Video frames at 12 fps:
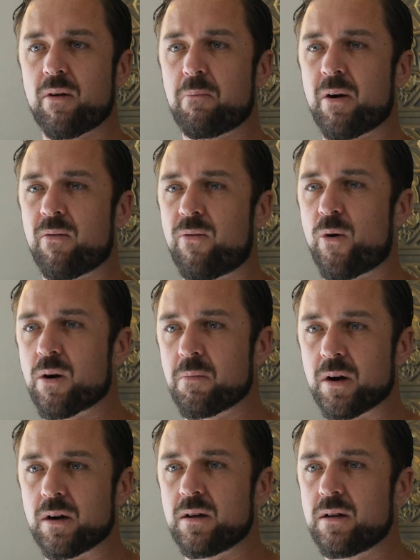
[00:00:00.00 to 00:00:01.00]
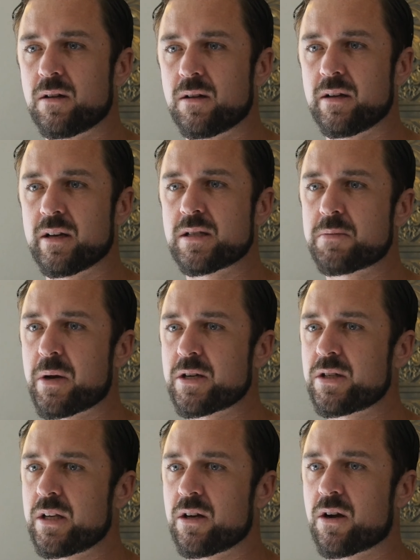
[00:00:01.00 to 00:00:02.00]
a performer,
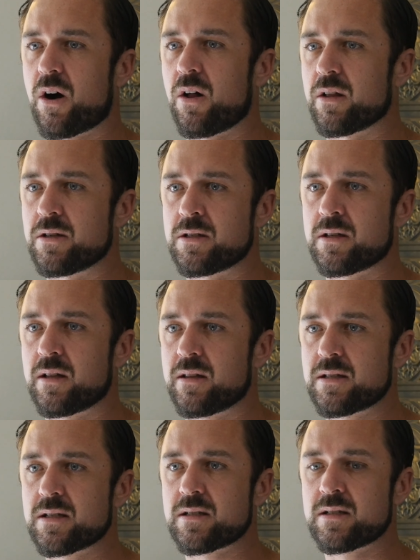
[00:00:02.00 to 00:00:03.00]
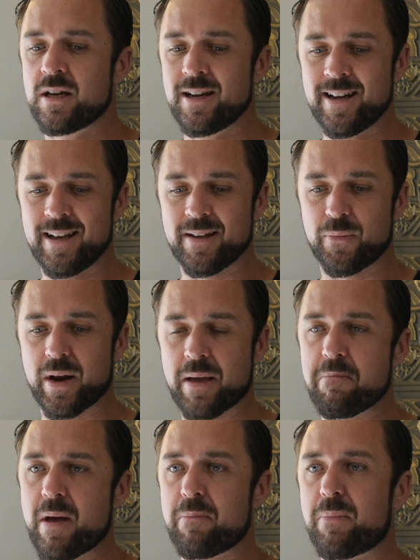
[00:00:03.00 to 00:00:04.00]
especially in college. And this is what I
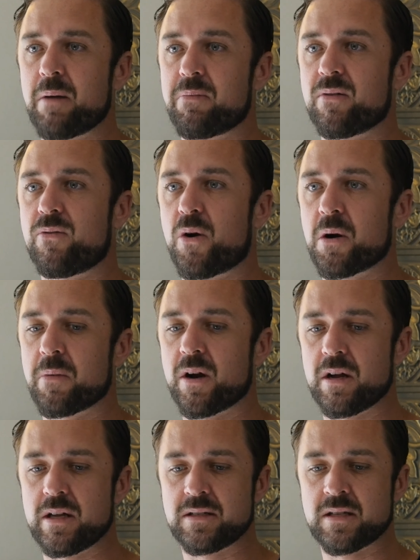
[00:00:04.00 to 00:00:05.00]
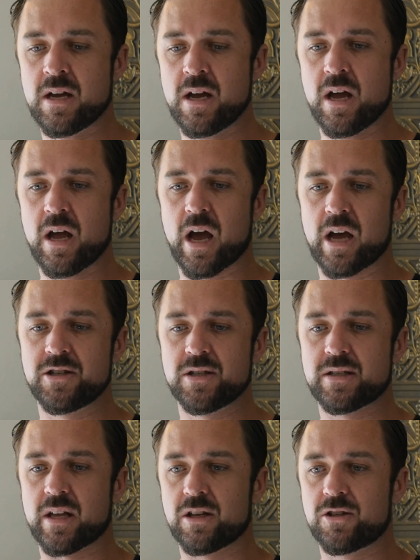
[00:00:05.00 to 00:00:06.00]
meant by performer is I just
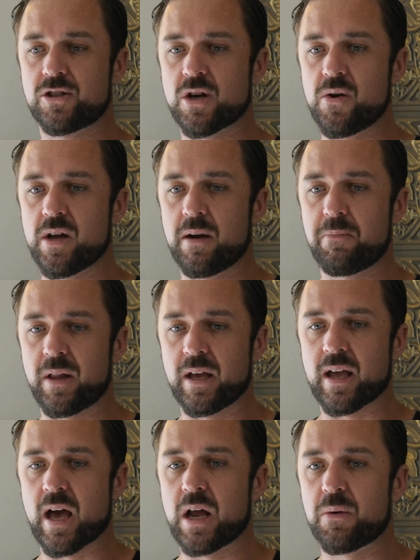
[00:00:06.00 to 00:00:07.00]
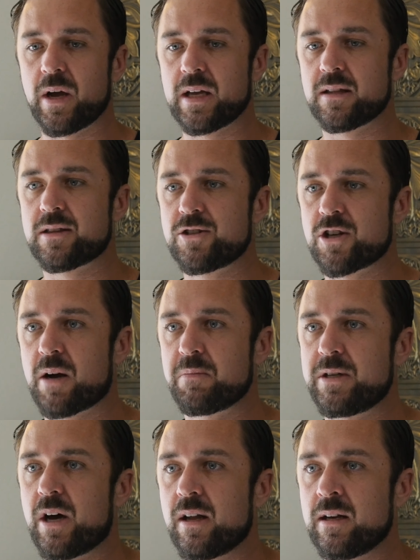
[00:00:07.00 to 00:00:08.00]
like showed up like, how do I get the job
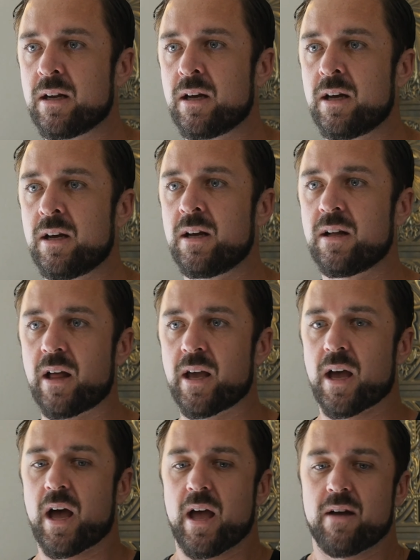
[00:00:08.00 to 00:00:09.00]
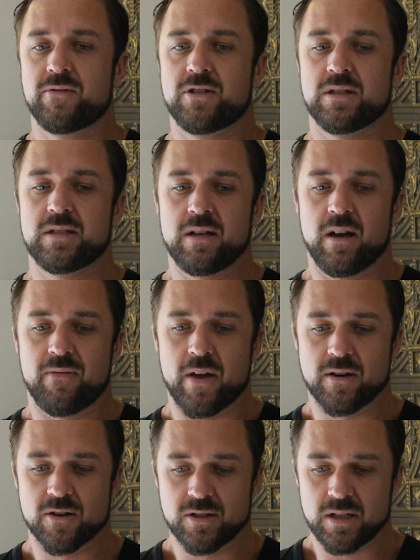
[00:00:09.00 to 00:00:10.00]
done? Like I have just enough
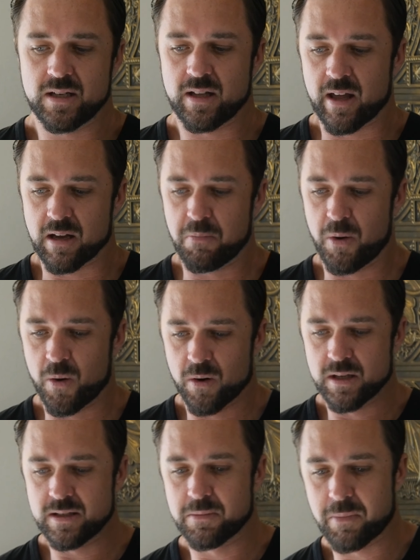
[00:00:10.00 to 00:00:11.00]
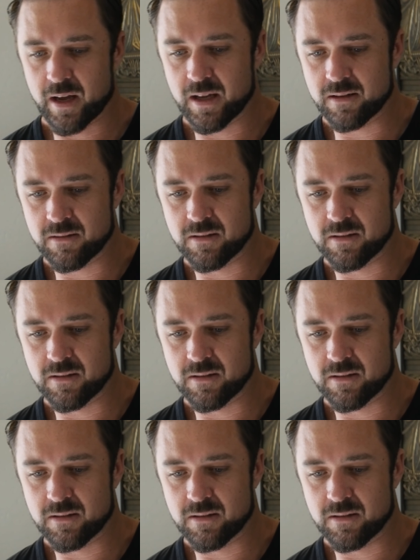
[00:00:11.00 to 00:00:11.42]
energy to like pour into my